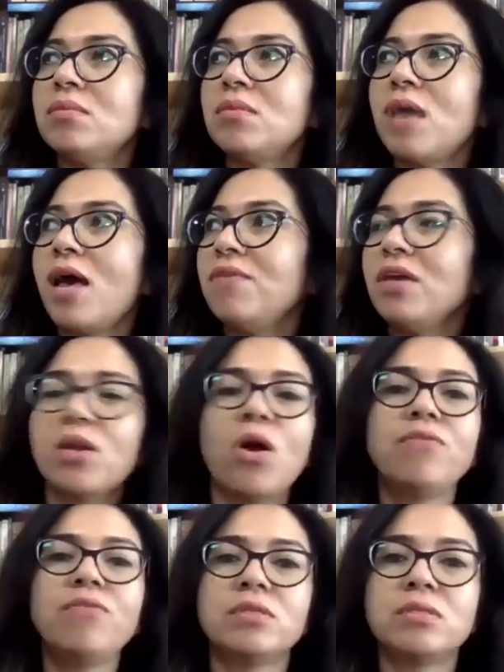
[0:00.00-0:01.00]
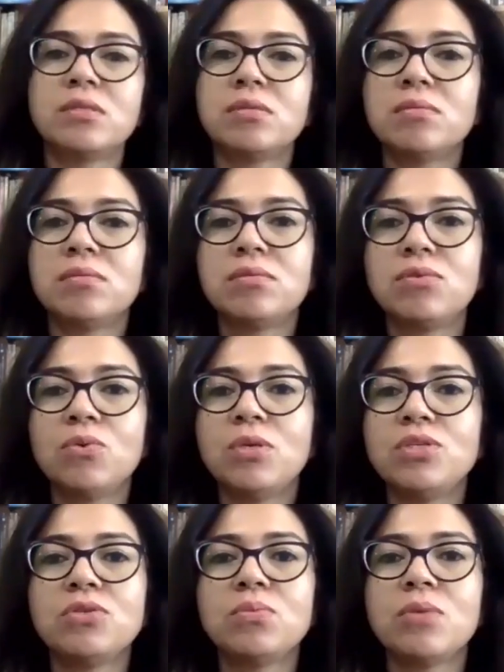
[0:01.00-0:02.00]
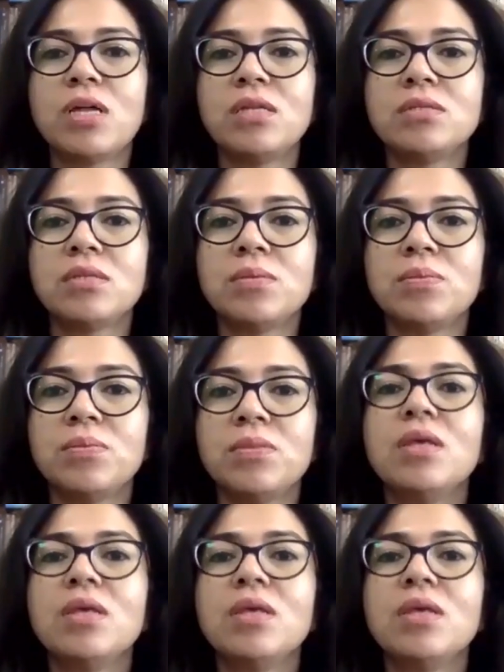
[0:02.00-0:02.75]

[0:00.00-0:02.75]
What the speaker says: having an office through which you manage them?